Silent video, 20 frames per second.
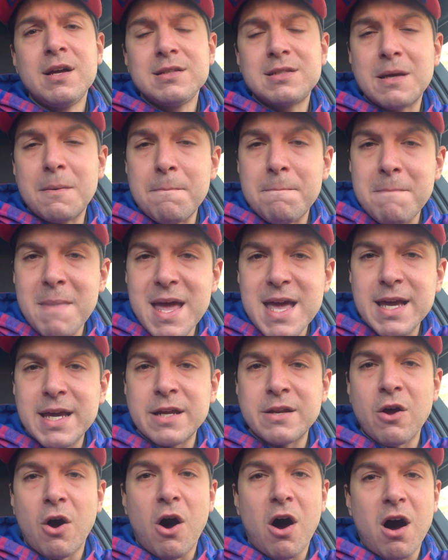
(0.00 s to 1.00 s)
to make
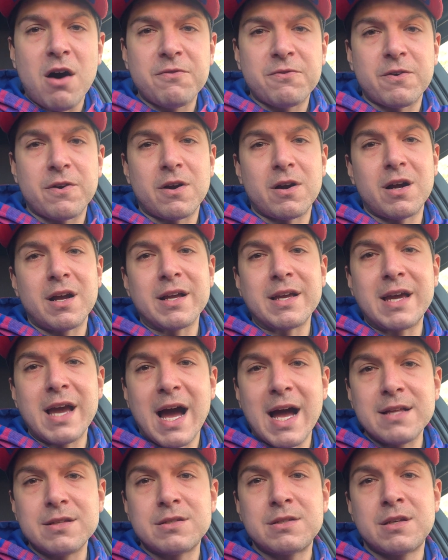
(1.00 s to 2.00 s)
an offer
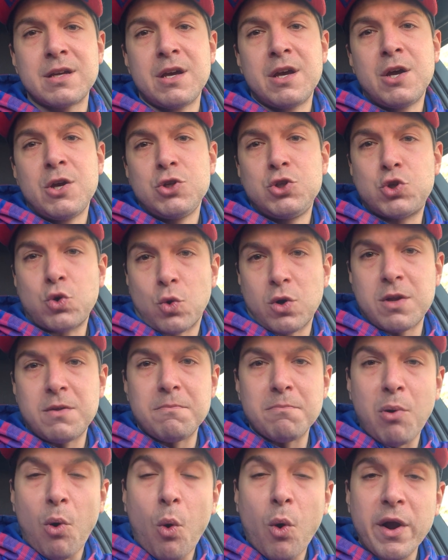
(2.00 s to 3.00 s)
against
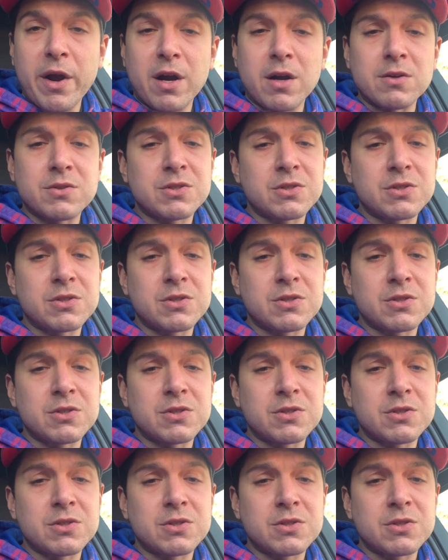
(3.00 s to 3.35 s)
Jordan Poyer.